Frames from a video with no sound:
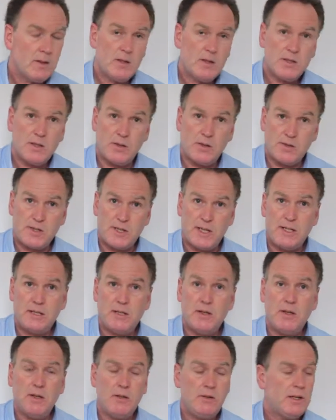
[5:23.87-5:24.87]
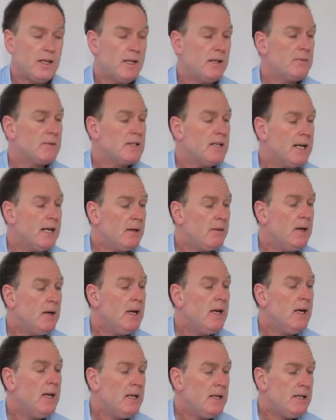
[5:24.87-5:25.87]
So I'll say the note names now.
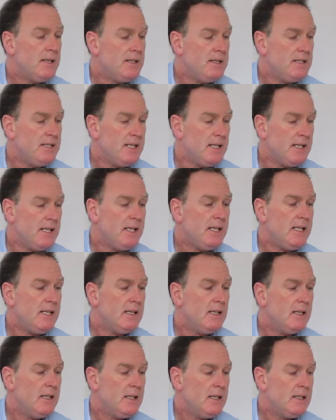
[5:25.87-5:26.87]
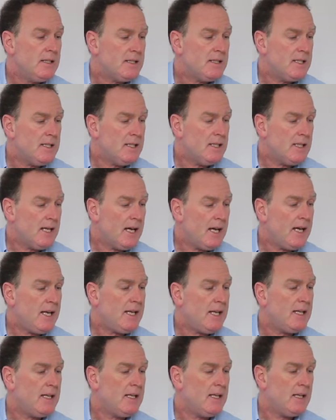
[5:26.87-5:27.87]
D, D,
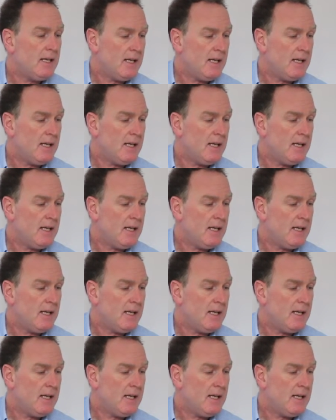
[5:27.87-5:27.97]
A.